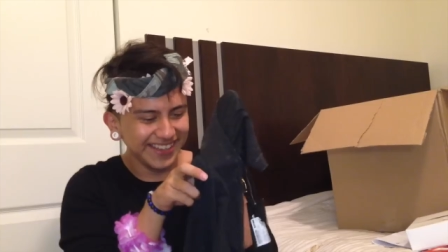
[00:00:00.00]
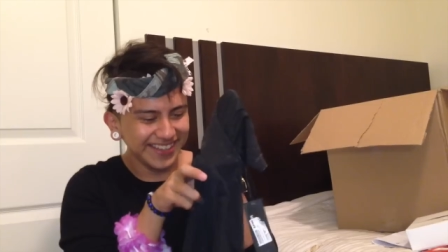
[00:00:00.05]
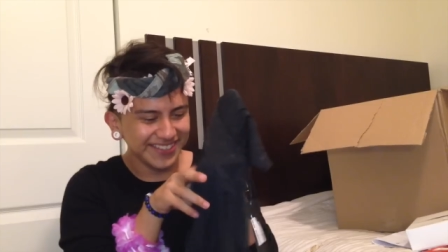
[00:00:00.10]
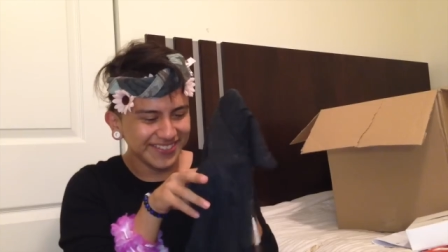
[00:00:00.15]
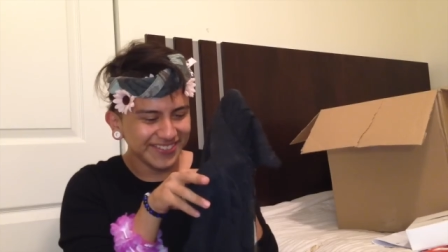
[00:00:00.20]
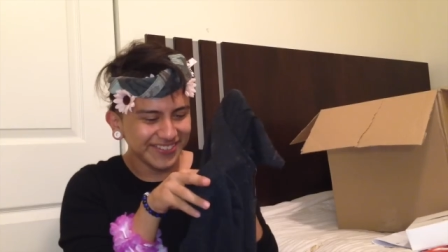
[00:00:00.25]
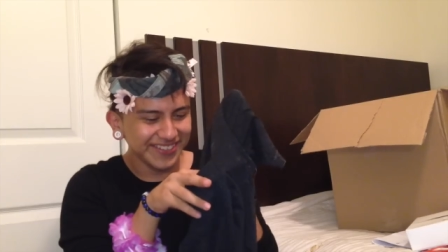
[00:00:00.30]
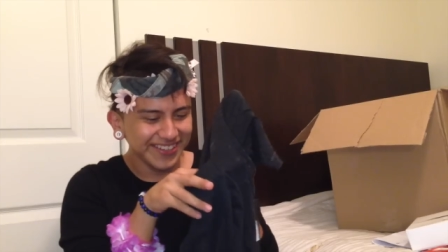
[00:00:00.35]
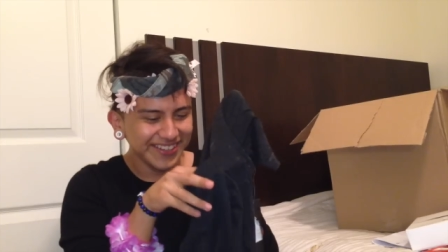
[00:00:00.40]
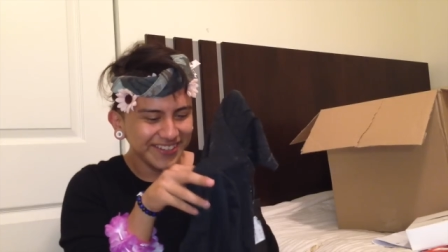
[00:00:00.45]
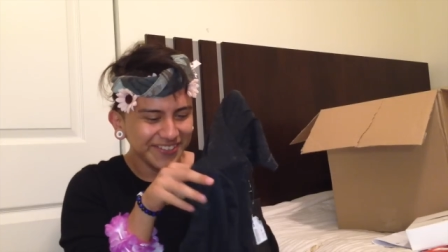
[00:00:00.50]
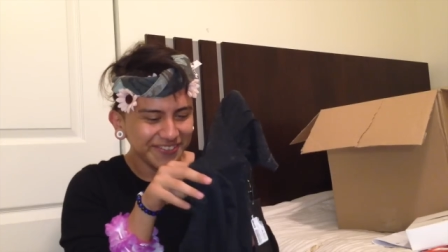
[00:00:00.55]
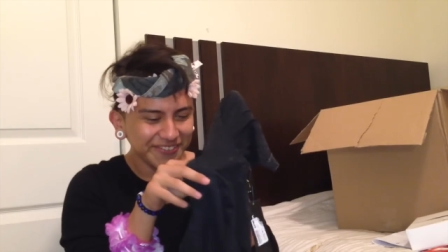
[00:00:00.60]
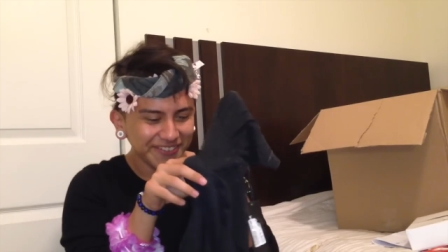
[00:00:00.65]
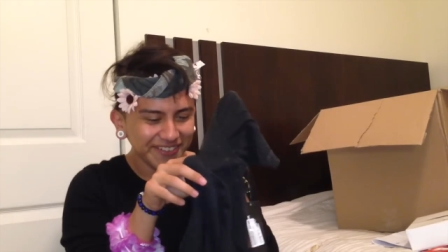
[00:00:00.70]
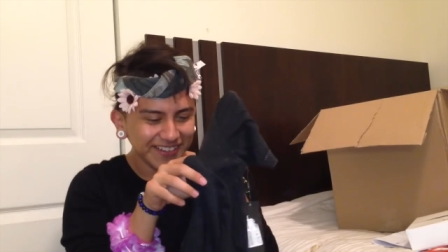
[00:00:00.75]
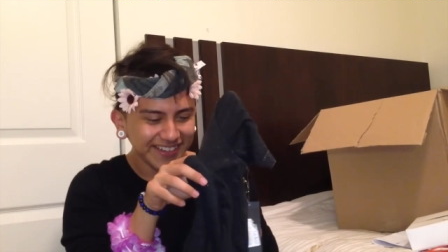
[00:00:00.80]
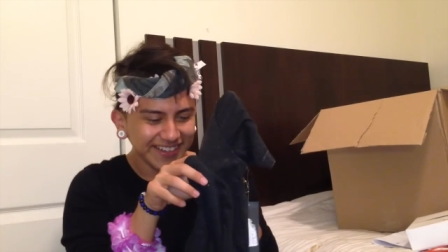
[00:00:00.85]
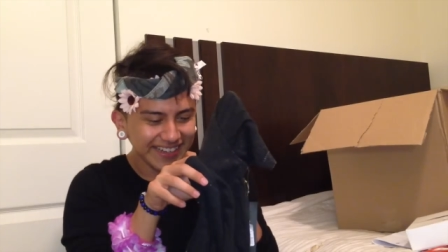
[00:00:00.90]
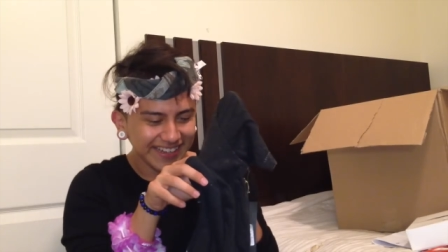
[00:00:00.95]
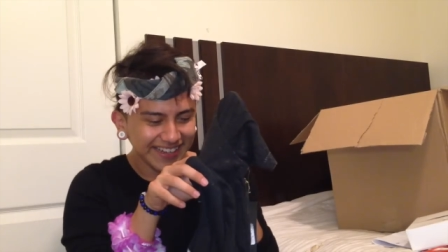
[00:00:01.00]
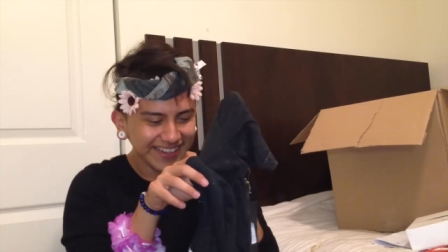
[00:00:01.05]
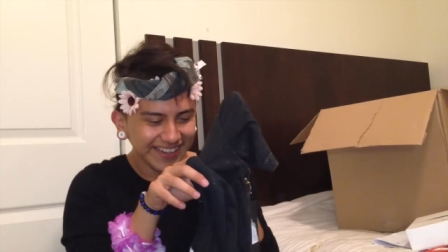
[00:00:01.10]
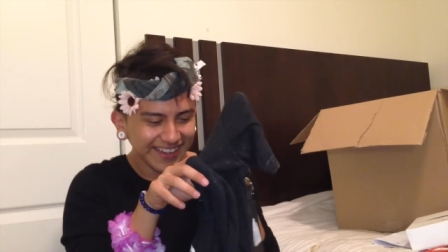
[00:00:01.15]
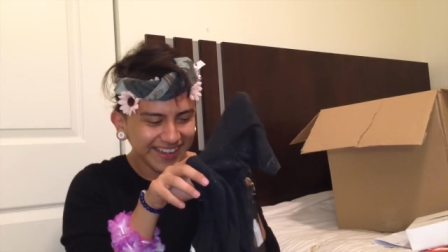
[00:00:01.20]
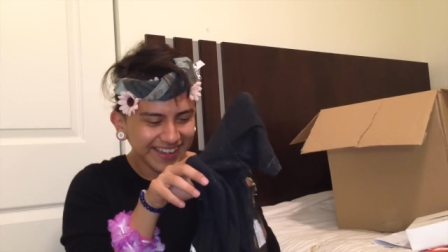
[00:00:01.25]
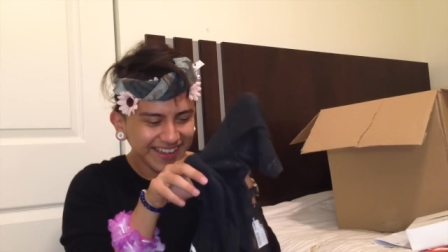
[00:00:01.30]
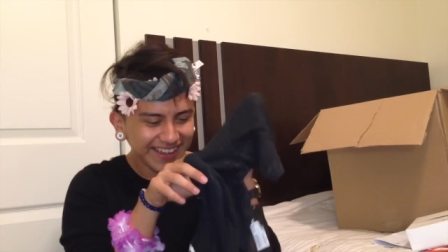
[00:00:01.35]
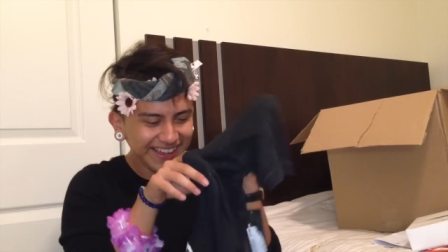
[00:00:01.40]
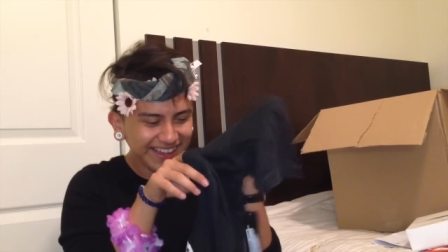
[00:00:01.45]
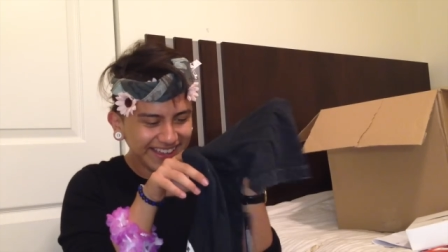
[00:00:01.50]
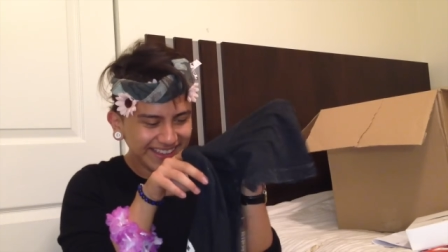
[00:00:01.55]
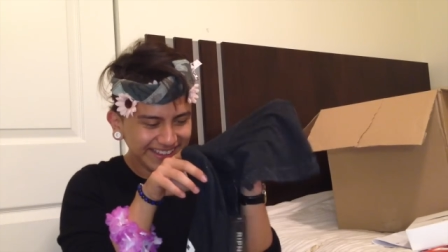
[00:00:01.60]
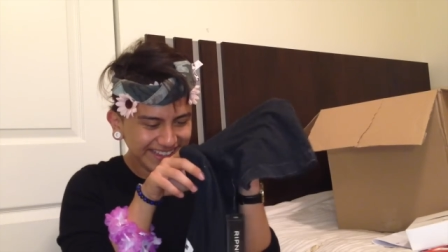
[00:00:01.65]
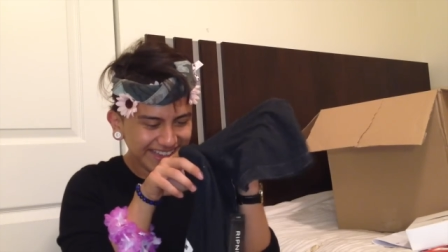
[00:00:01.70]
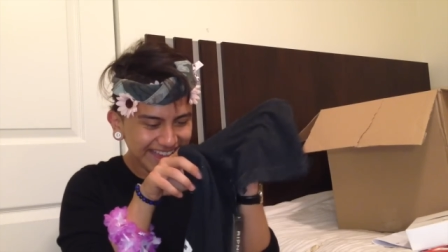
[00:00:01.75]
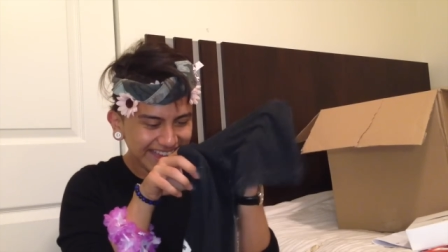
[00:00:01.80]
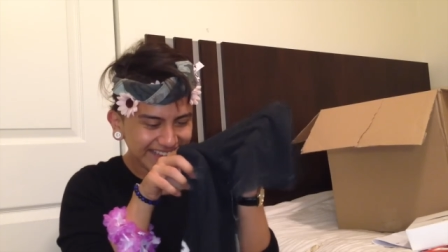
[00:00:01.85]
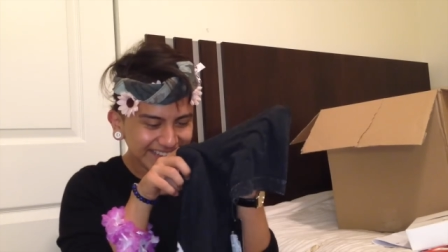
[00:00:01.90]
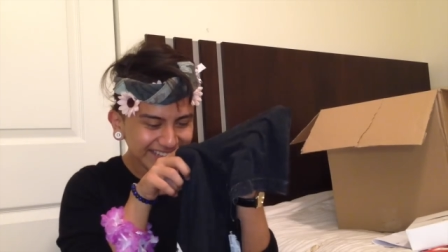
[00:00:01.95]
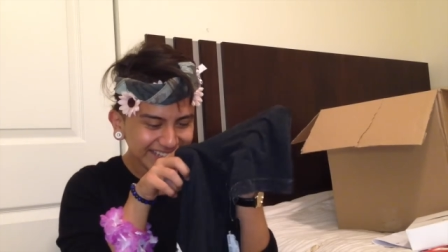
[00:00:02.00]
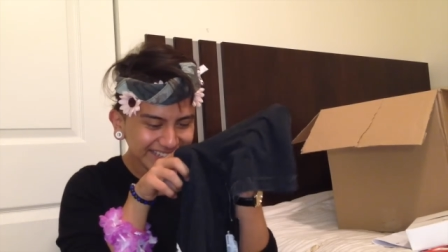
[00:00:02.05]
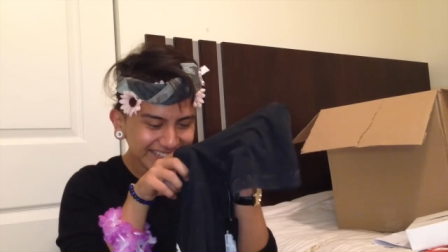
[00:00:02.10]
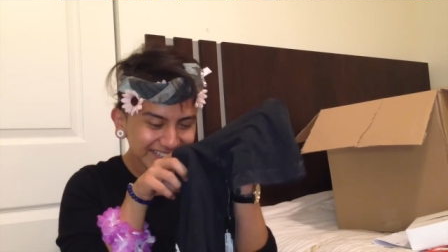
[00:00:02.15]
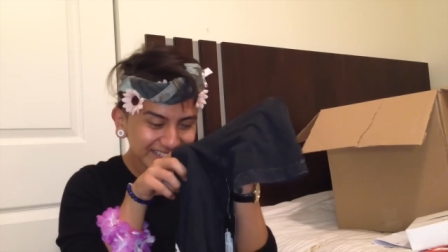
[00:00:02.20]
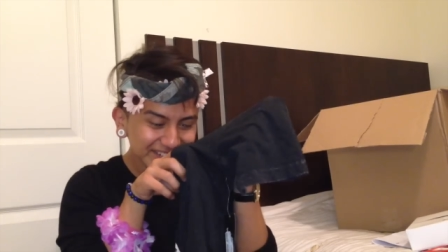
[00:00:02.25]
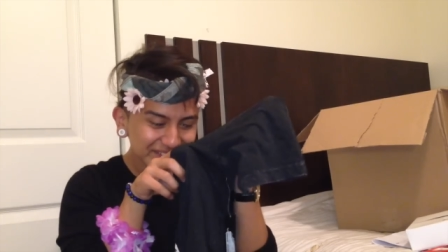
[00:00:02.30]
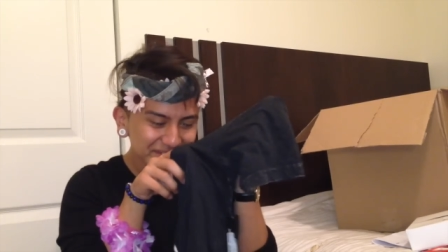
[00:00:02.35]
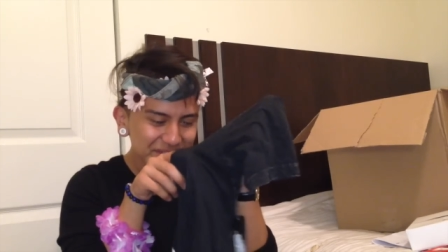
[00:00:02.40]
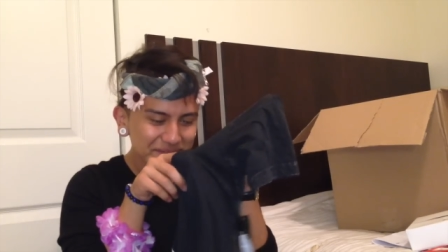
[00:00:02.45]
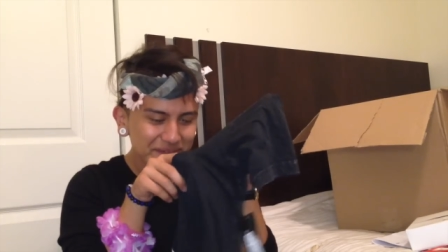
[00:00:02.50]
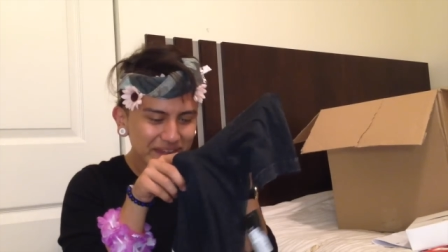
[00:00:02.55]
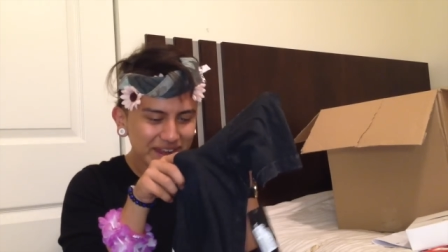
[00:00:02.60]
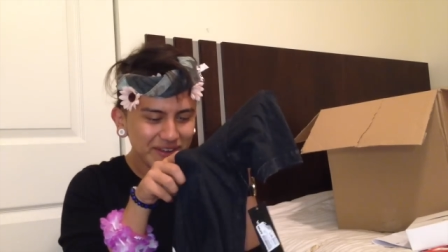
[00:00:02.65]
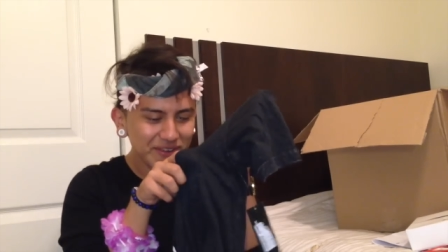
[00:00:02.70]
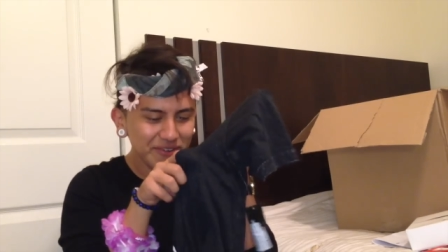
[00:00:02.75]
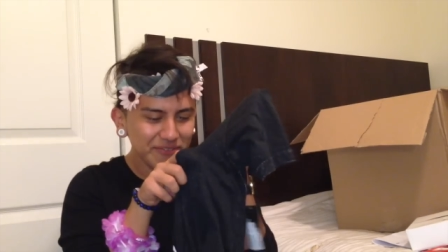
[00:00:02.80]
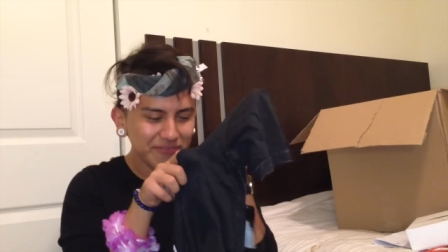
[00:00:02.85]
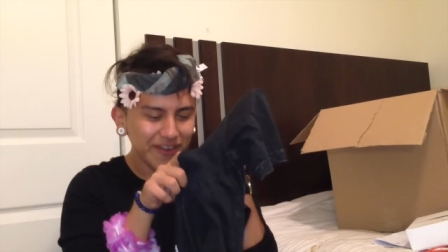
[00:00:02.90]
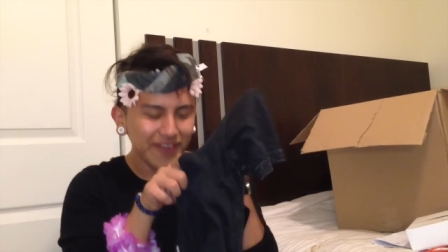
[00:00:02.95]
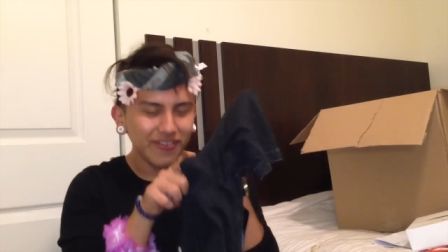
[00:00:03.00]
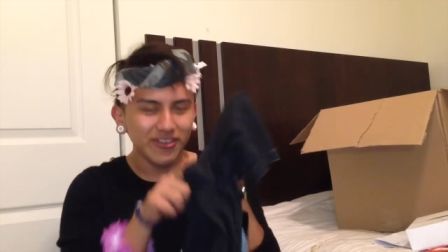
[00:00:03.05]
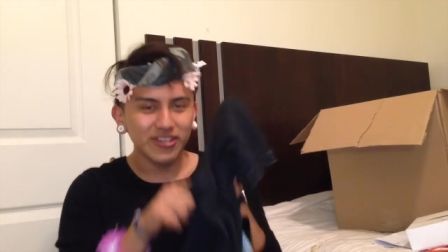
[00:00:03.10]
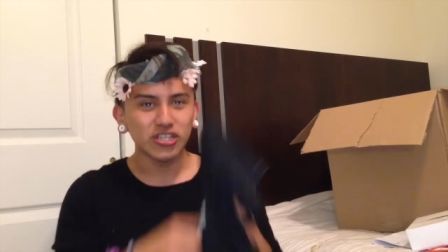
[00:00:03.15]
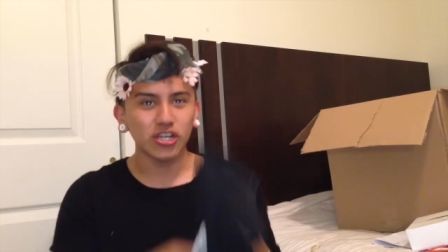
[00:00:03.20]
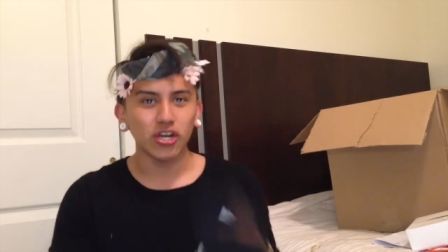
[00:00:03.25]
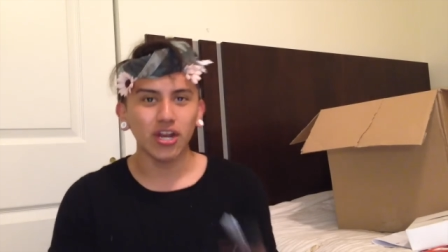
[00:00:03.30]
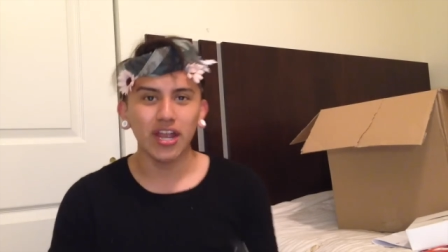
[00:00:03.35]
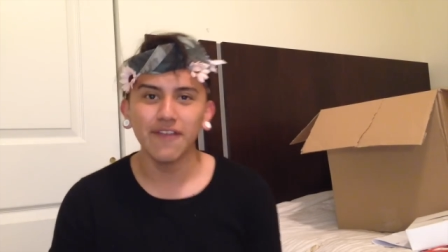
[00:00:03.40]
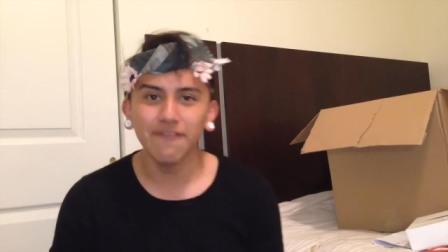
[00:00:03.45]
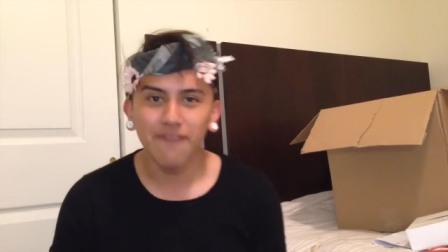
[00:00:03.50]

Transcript: That's really funny. I think this is gonna be my new favorite shirt.